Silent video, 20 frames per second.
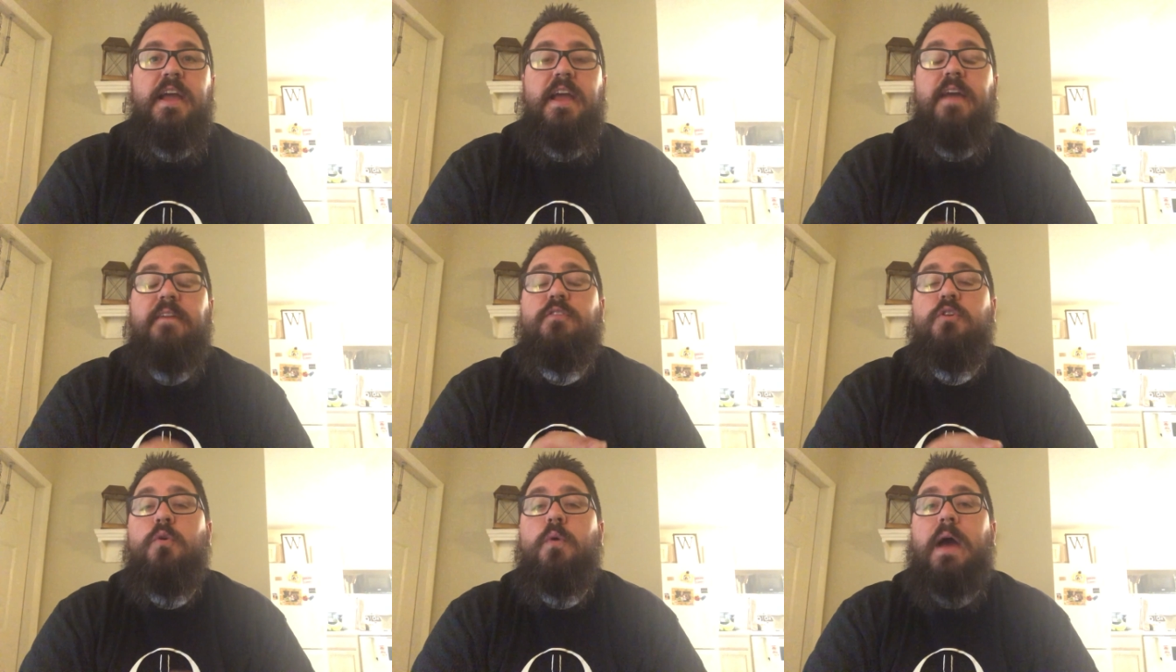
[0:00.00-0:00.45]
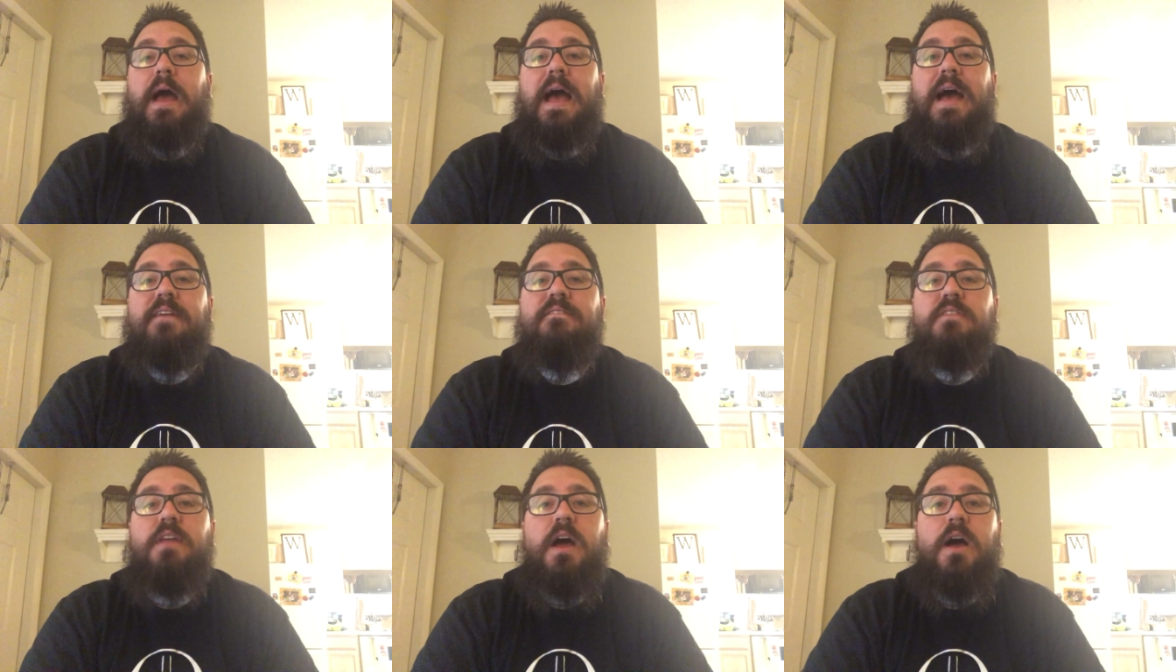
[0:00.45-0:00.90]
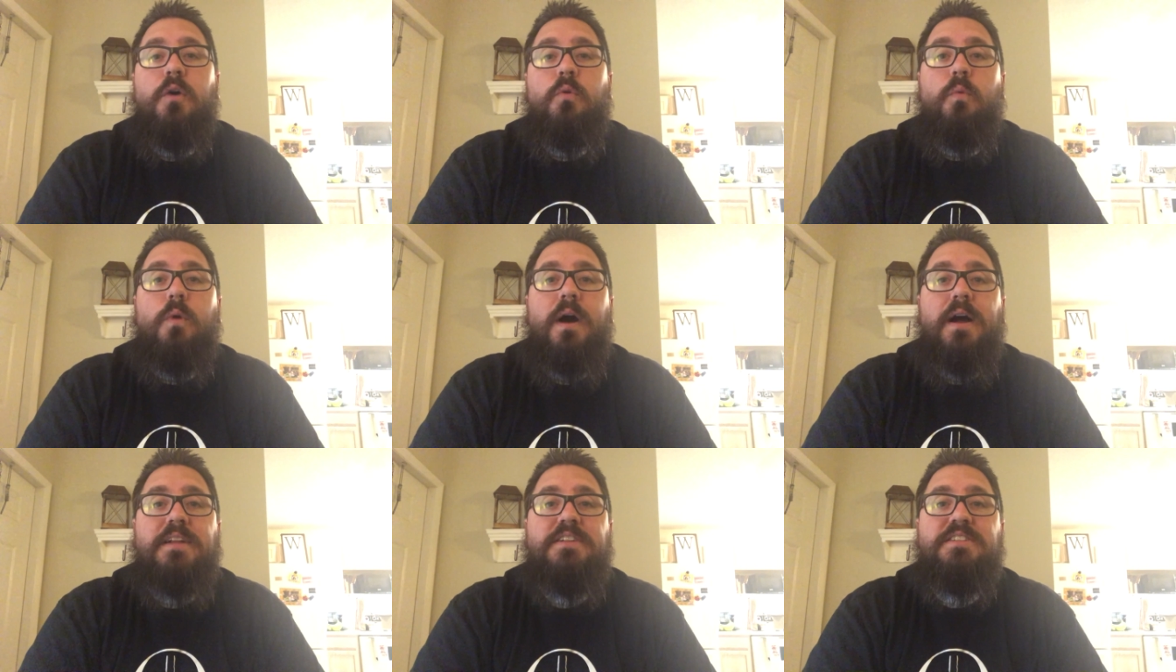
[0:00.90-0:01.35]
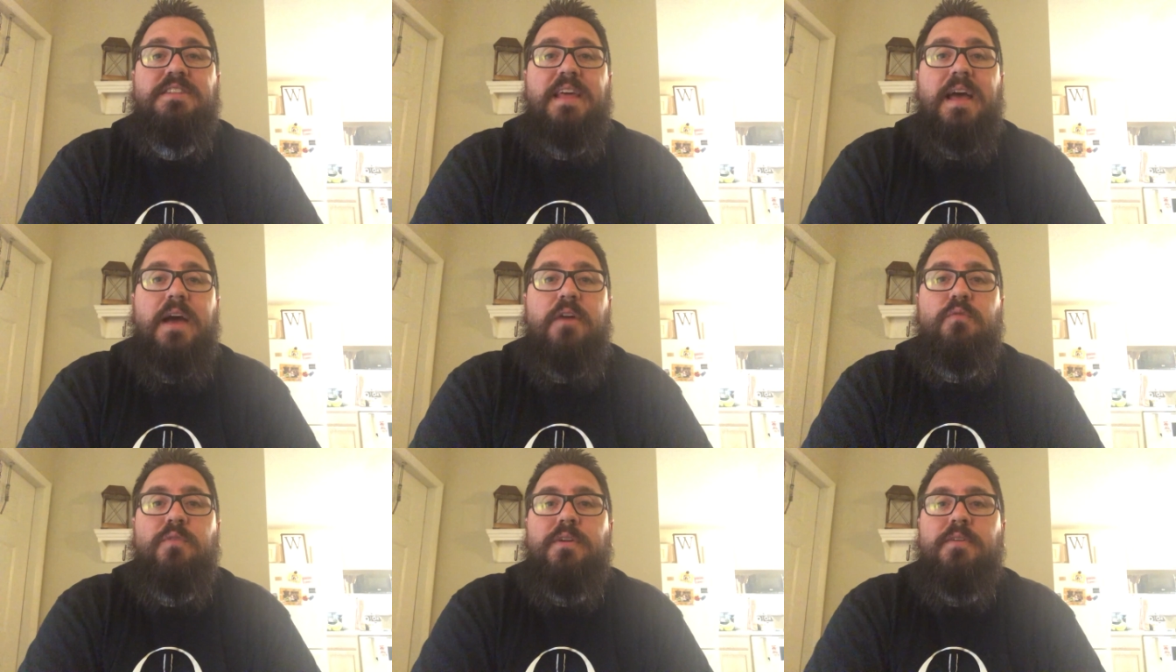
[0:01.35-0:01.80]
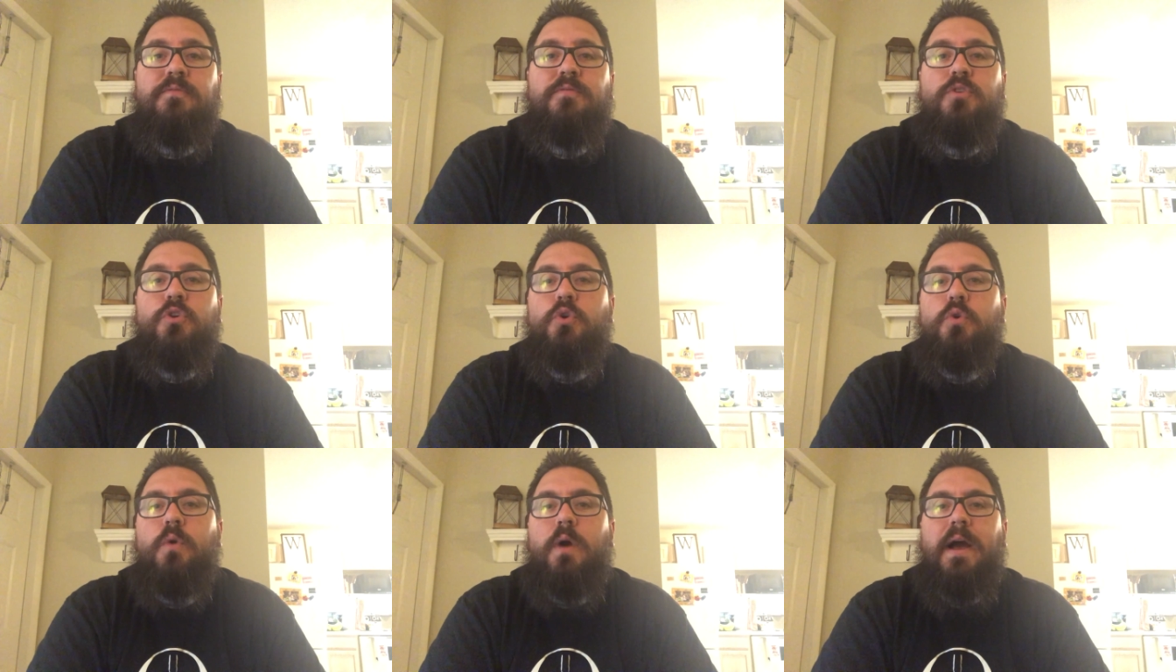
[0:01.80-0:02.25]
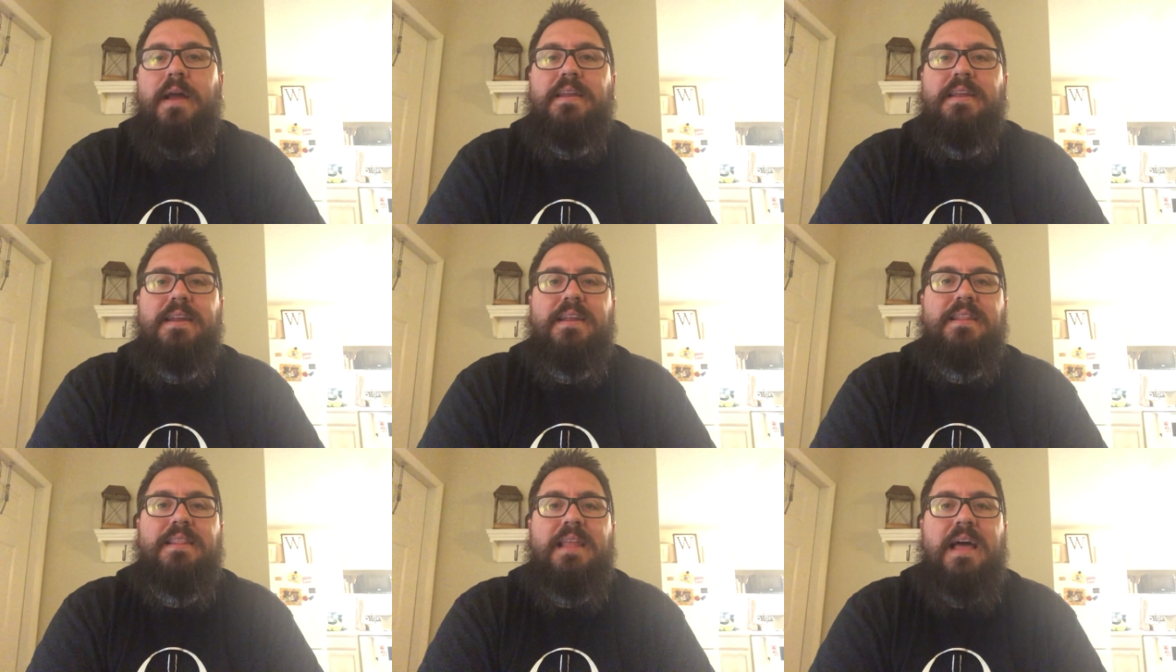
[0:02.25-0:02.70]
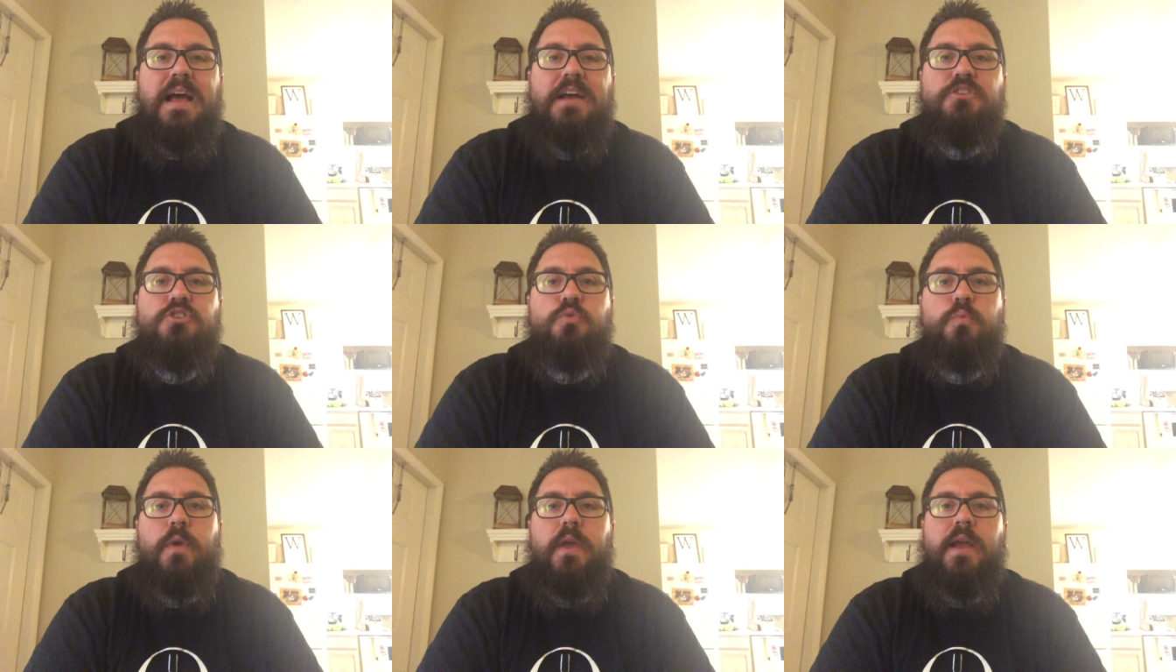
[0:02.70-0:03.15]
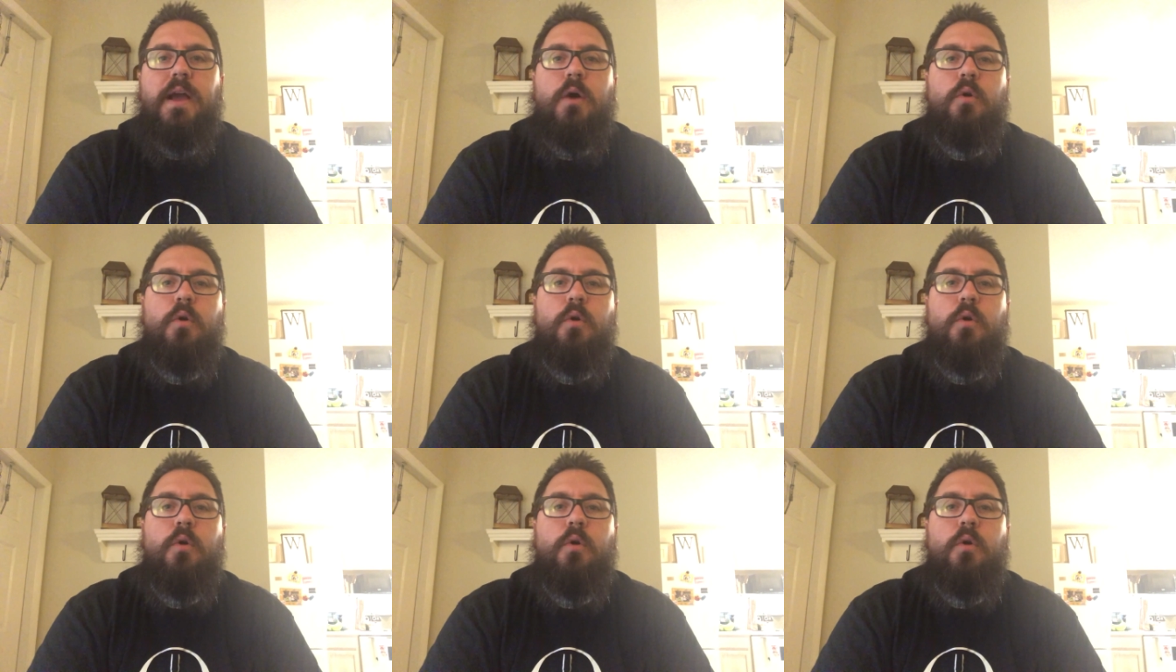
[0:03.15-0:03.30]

If you have not watched that review, I did it last week.